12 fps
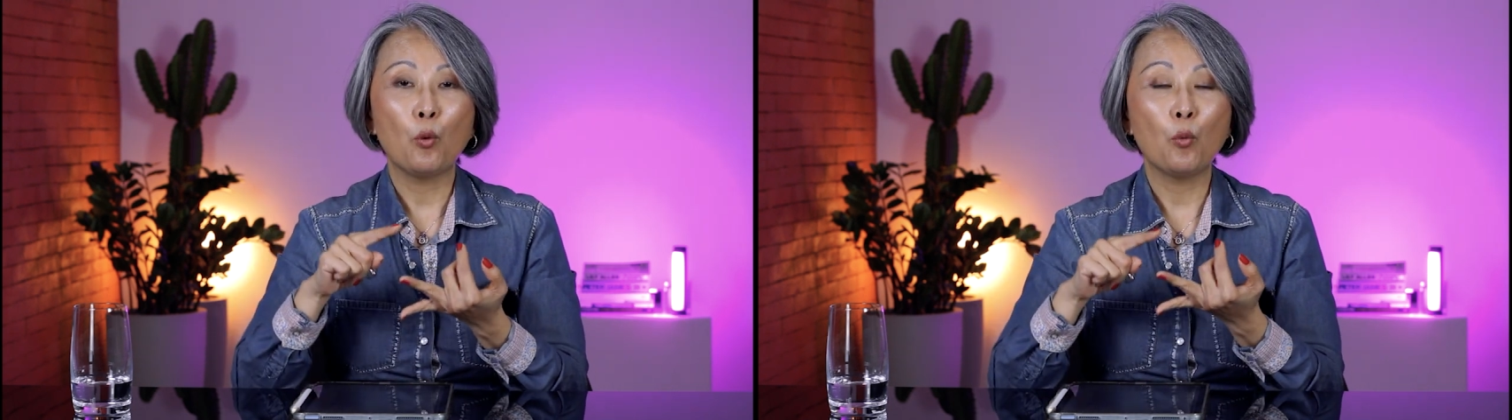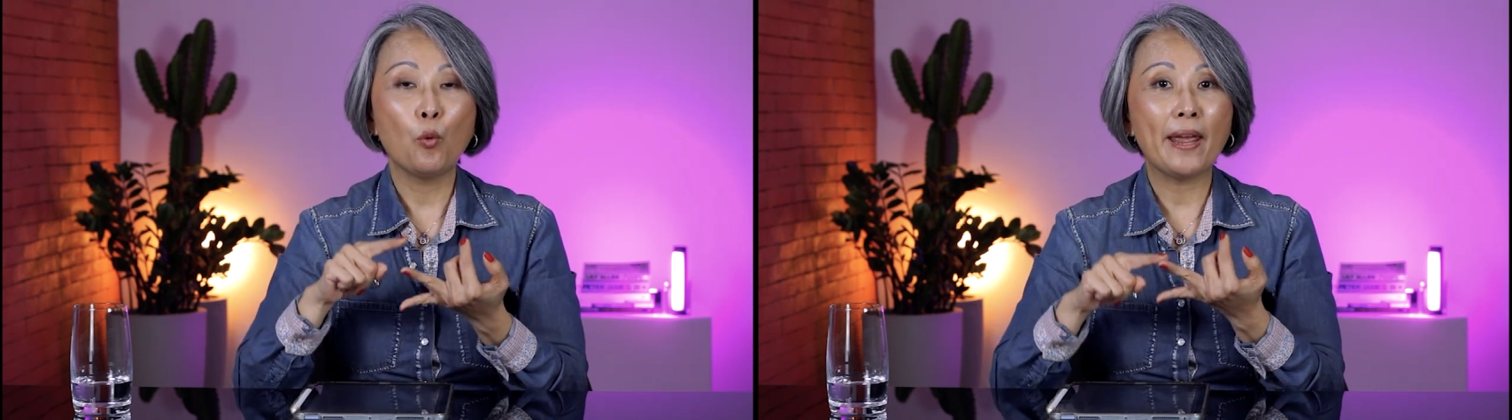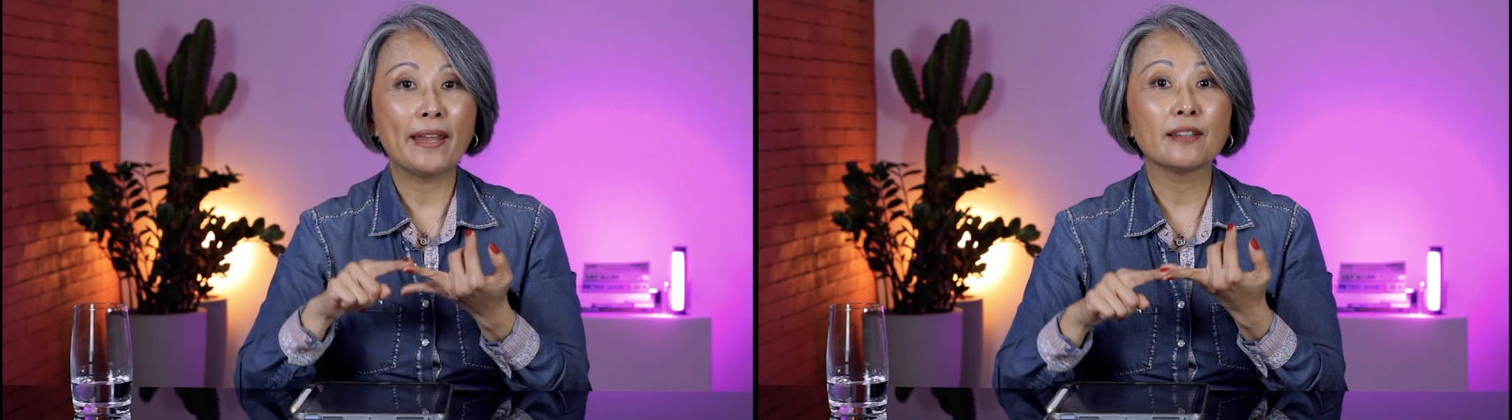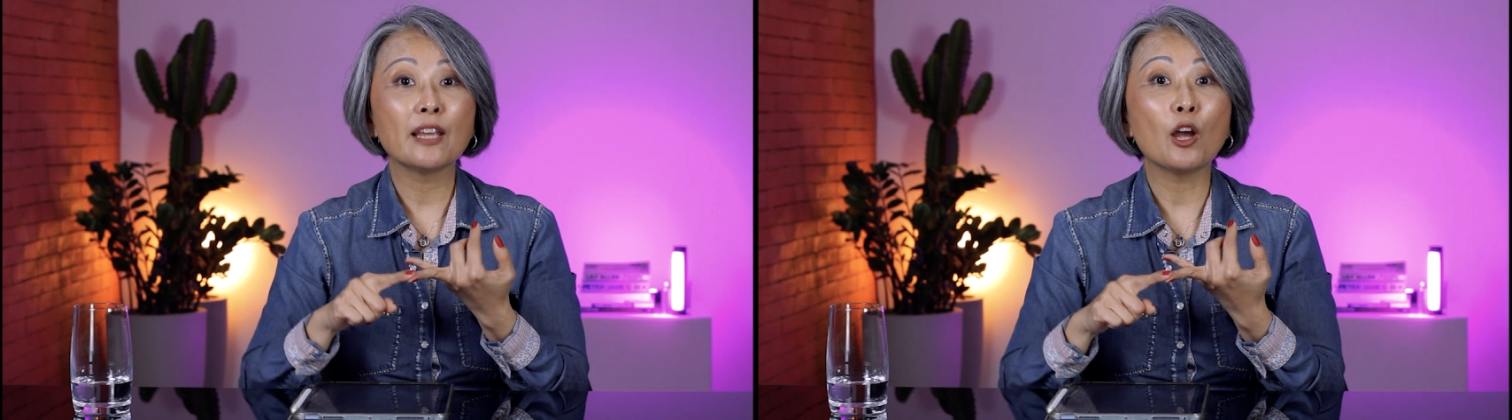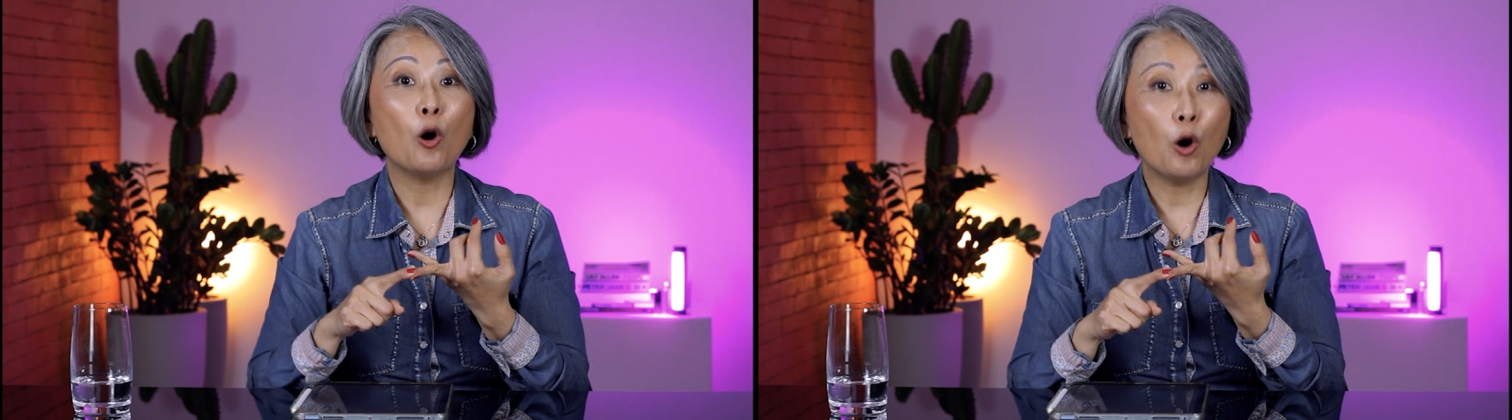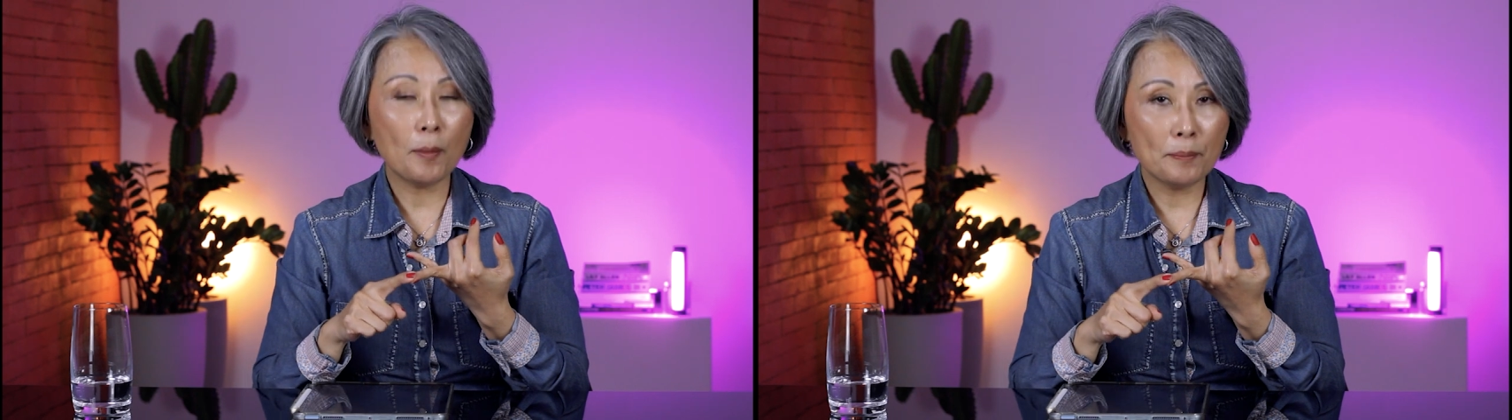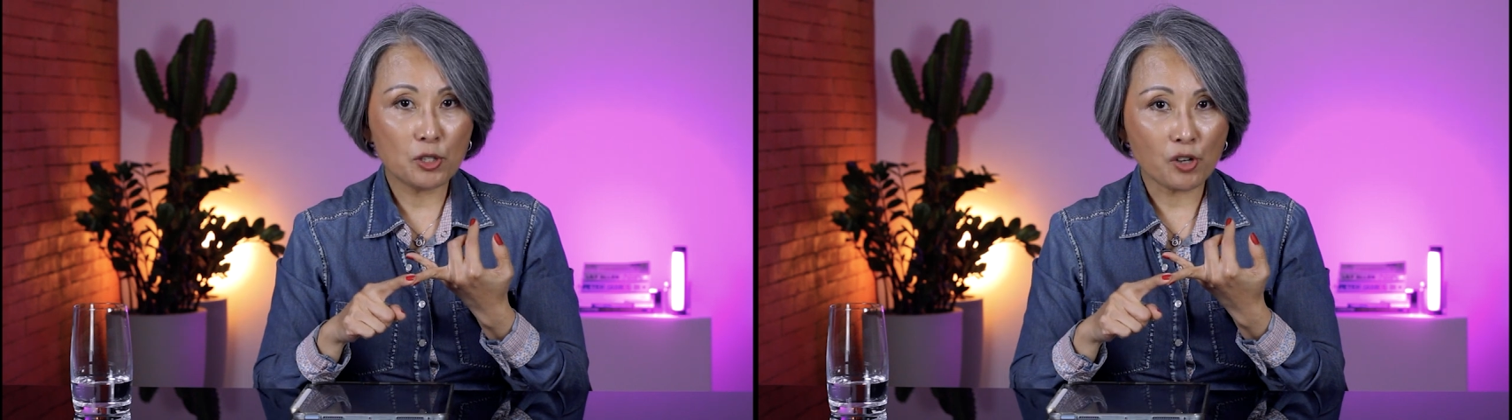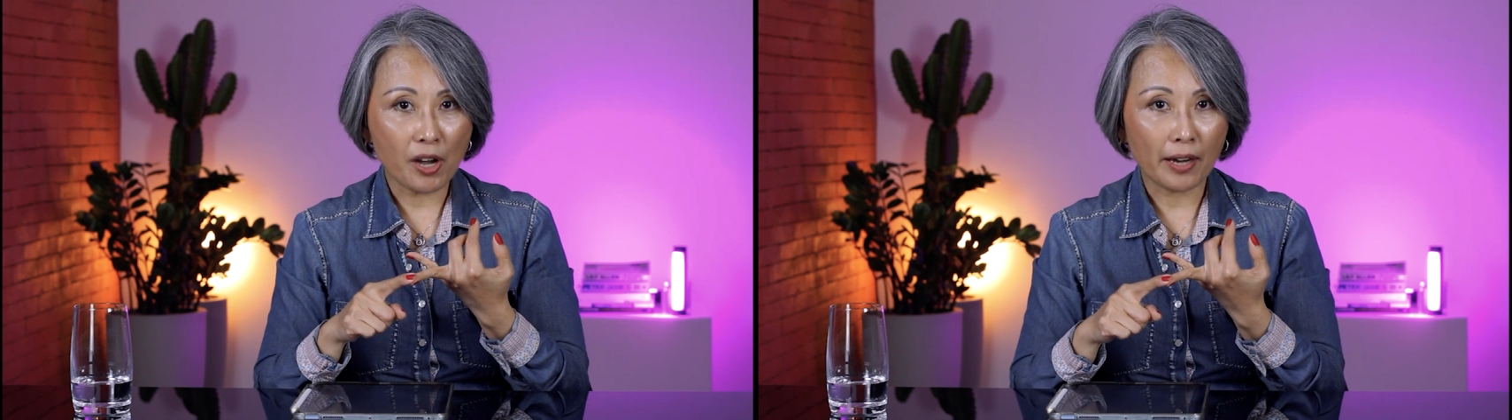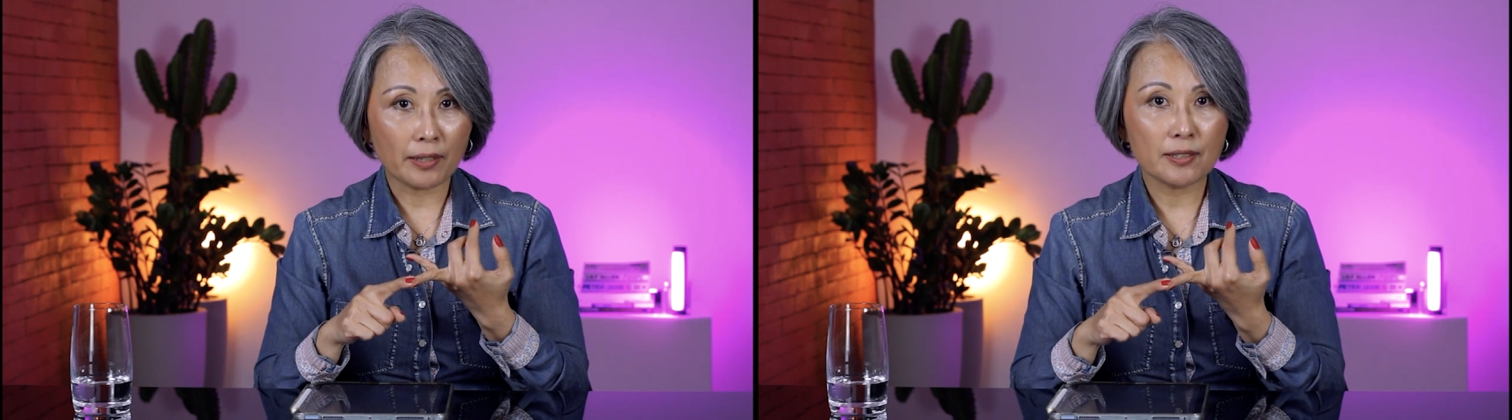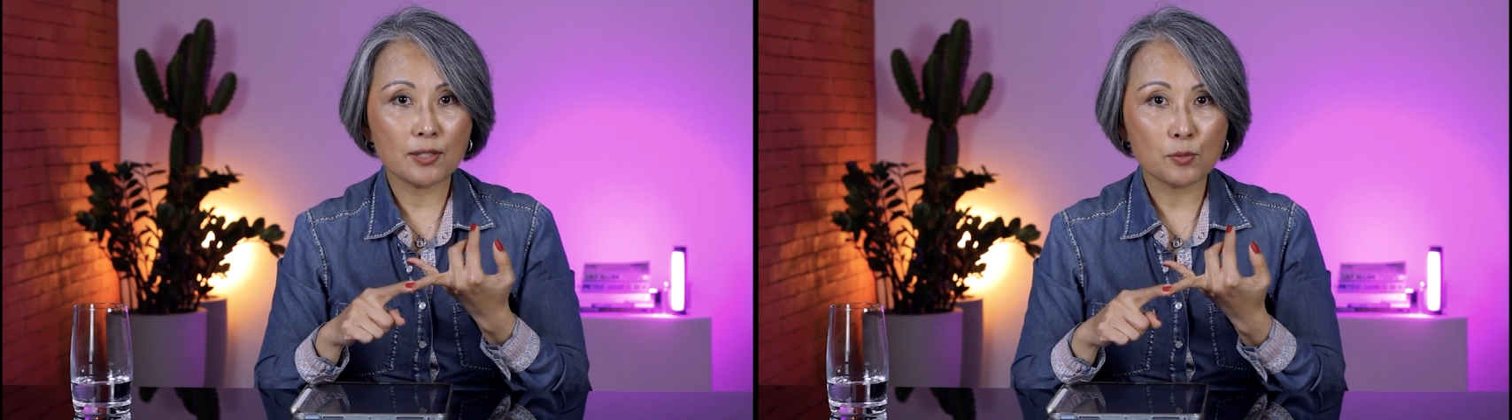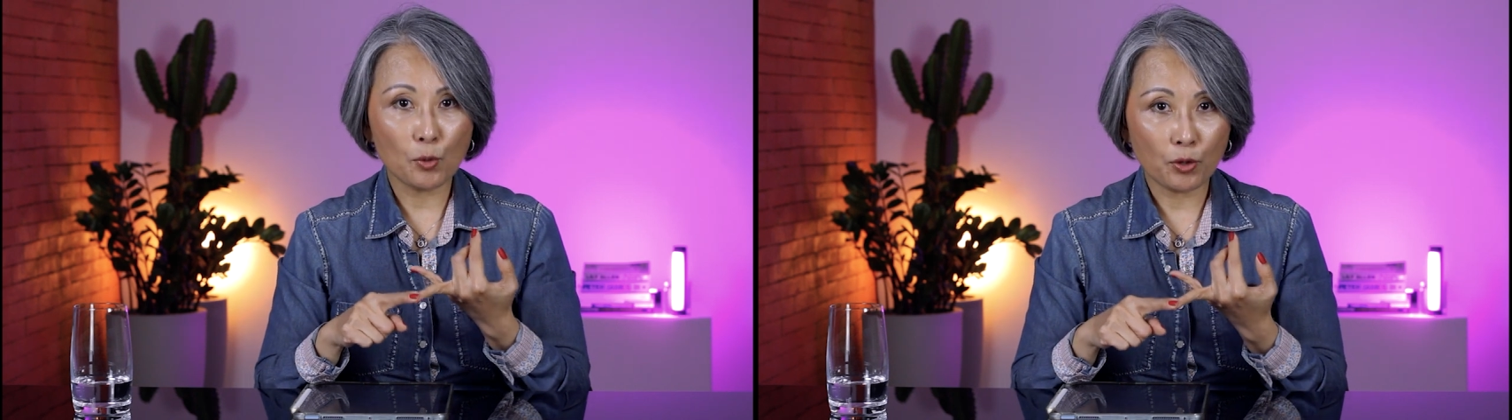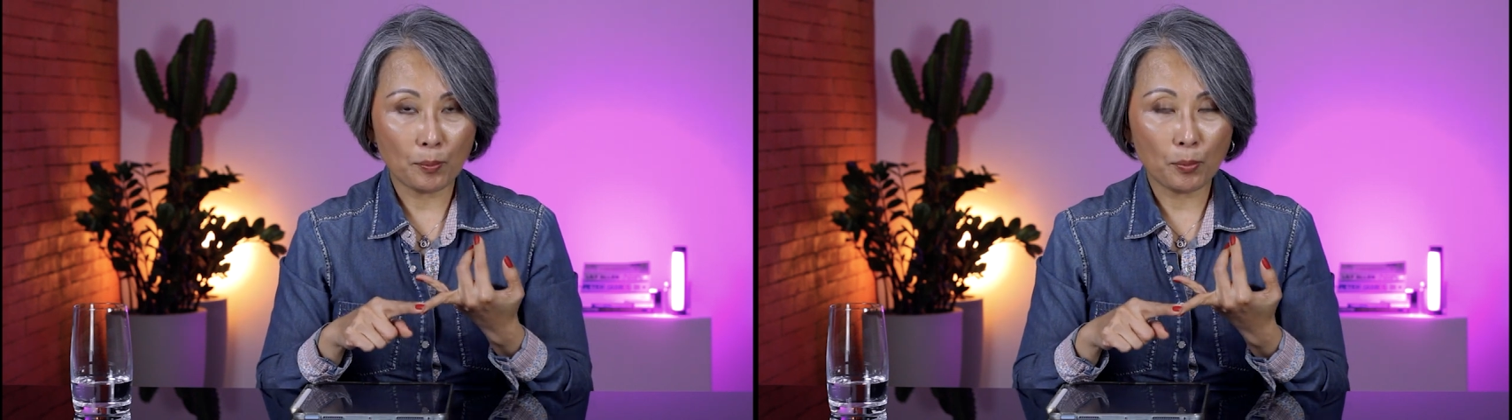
when the object is more